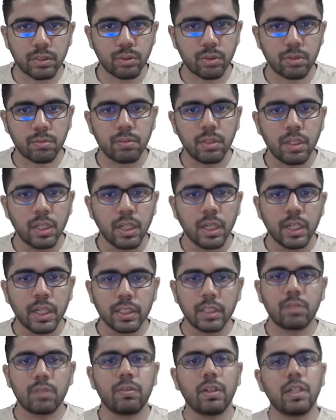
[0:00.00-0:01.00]
theorem,
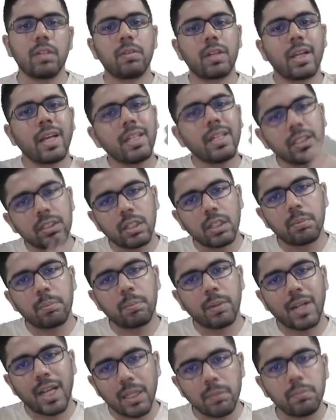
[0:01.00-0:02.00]
that whenever n is a
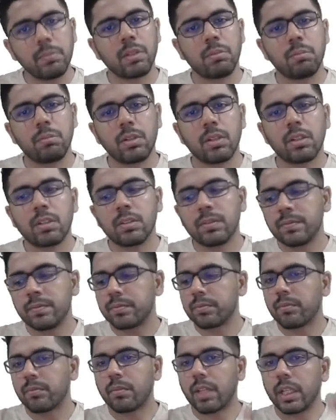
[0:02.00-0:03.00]
prime number,
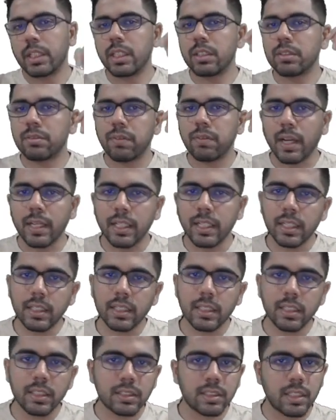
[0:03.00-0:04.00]
then phi n
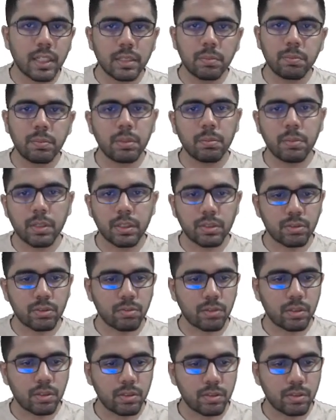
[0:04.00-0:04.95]
is like p minus 1.